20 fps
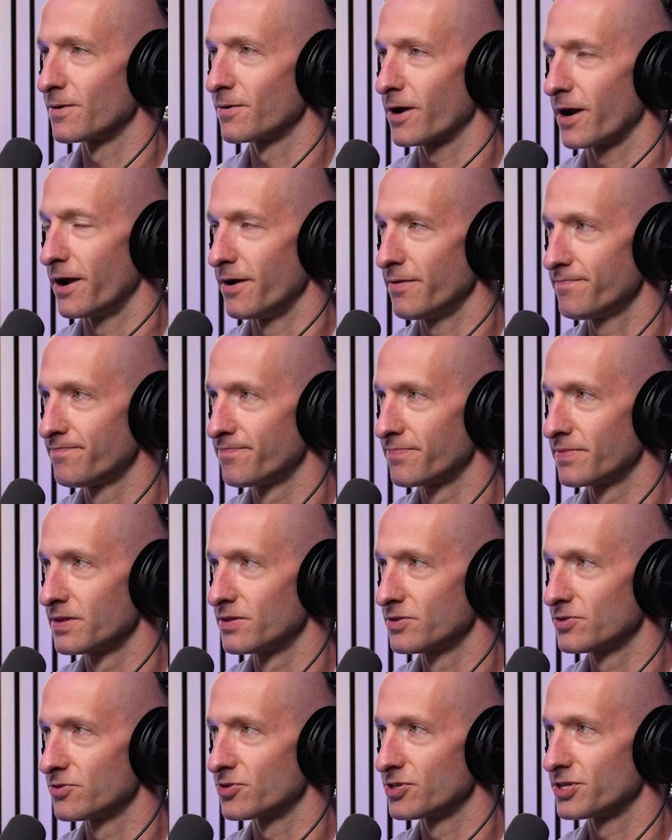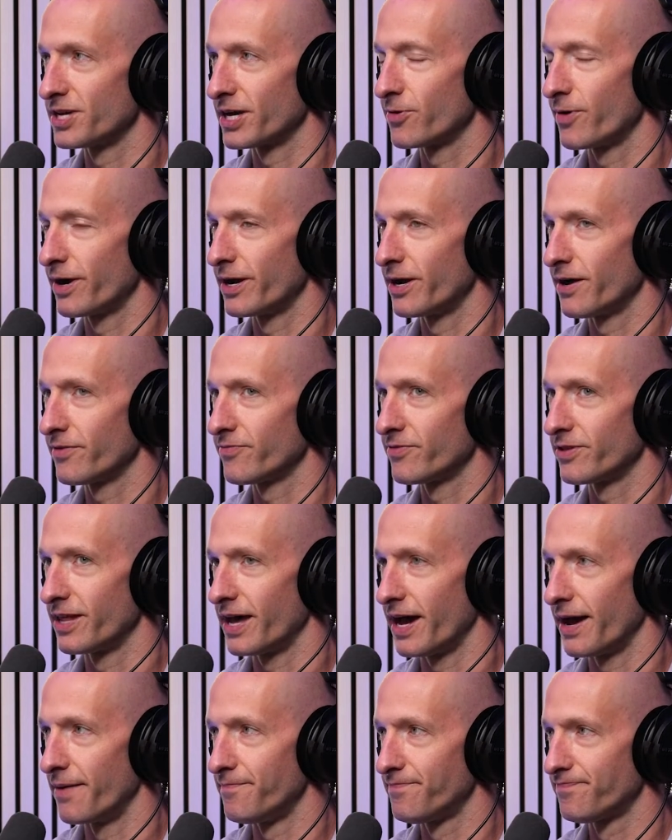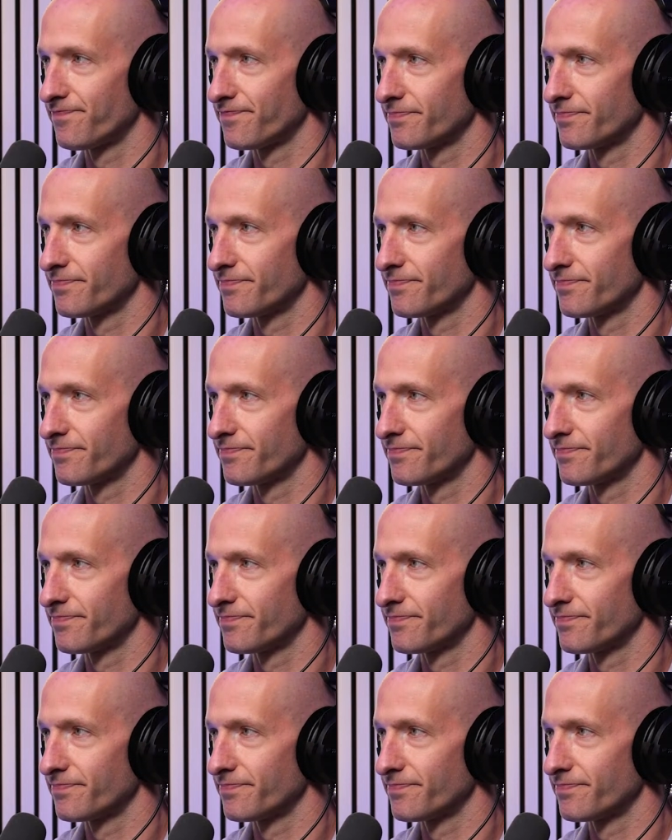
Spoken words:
Okay. So segueing off of that,